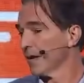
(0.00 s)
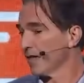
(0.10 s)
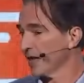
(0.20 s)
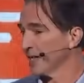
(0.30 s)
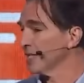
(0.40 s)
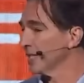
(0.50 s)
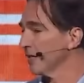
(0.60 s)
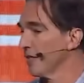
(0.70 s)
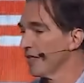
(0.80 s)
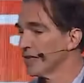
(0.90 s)
And the idea
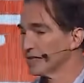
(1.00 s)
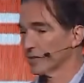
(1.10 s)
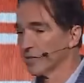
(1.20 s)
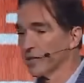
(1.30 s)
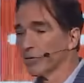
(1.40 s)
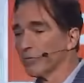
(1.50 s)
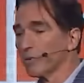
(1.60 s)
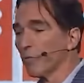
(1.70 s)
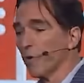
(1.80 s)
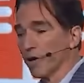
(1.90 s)
that this arena would be
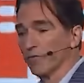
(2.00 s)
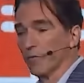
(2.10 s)
one of